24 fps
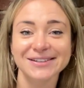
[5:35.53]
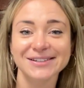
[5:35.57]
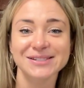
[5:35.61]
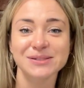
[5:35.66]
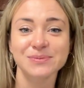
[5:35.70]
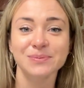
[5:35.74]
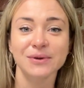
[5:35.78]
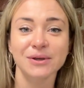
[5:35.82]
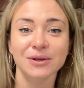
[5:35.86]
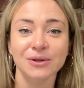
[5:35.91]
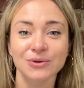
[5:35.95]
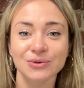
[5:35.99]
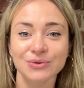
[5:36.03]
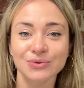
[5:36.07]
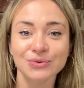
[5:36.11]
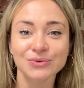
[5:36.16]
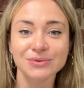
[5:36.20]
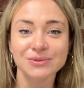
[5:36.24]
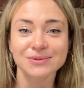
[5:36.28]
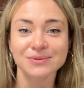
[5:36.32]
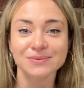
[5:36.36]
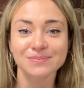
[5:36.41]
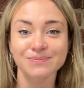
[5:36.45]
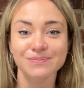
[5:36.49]
is being
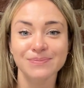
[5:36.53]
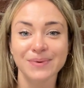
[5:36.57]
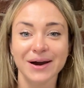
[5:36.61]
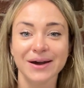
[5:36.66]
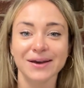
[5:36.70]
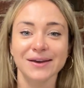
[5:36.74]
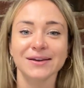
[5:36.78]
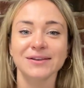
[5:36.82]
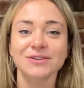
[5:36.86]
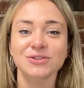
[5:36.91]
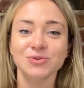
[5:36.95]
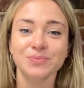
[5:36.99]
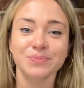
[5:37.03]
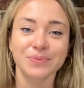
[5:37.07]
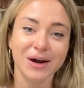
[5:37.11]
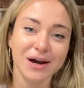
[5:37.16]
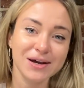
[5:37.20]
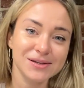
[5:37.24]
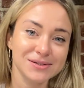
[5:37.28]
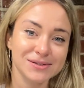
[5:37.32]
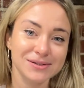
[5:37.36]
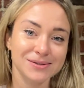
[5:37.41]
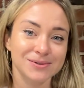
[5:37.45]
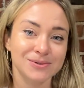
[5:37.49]
used by
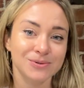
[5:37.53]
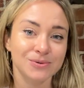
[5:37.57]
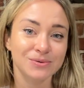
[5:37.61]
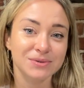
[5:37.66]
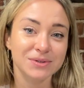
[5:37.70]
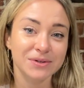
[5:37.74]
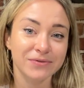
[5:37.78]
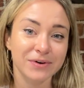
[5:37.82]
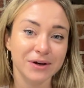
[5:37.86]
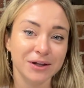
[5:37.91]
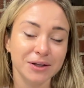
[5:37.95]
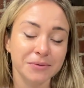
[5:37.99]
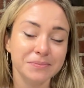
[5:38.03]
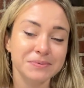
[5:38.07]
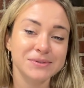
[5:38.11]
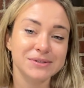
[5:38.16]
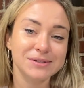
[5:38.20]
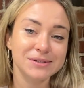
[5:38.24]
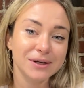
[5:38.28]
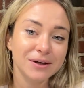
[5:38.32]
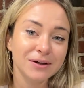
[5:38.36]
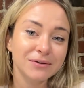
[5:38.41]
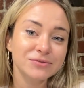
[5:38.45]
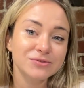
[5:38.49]
enterprises to develop
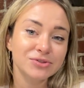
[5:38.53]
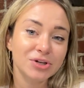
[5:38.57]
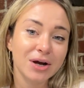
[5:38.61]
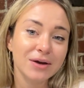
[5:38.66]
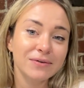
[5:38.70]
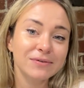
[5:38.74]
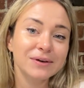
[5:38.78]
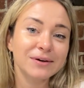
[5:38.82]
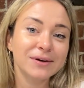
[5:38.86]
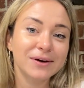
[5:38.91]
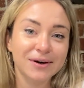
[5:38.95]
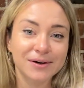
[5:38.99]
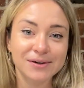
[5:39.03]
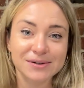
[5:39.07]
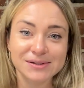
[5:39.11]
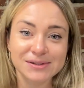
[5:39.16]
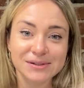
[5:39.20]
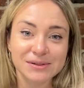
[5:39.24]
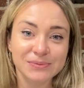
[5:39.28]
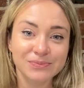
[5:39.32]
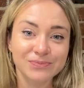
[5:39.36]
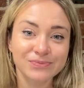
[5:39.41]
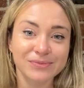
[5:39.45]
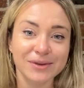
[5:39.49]
self-driving
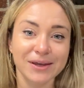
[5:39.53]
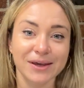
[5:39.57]
cars